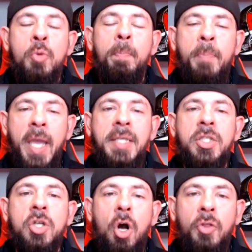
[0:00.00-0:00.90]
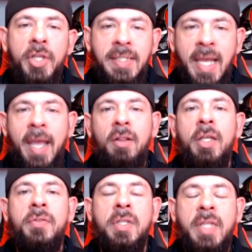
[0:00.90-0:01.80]
based on the
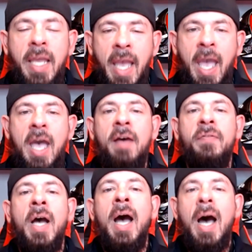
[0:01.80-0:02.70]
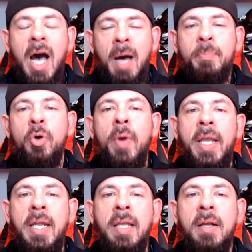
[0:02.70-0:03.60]
talent that they have
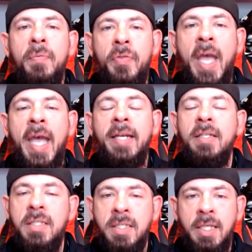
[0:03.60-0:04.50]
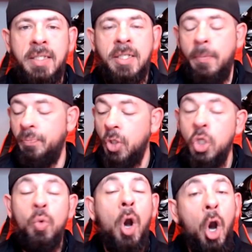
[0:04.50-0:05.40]
operating that system.
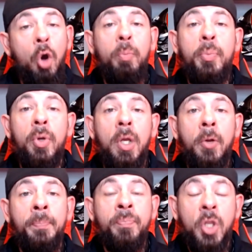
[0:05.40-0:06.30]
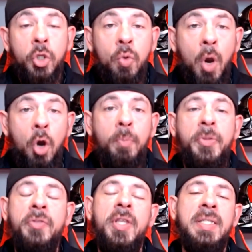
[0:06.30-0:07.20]
You hope
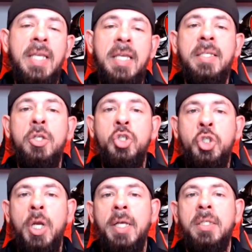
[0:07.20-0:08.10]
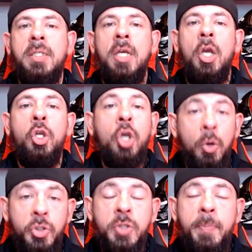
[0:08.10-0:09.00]
that this isn't just
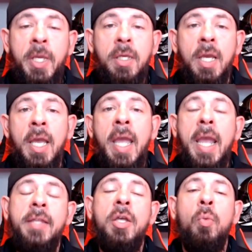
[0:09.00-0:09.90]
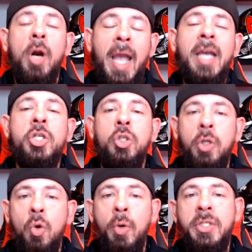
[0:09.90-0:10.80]
coach speak and that we're actually
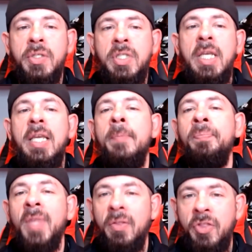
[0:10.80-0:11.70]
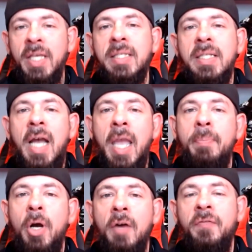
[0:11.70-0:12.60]
going to see this
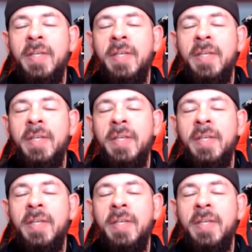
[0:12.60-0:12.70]
type of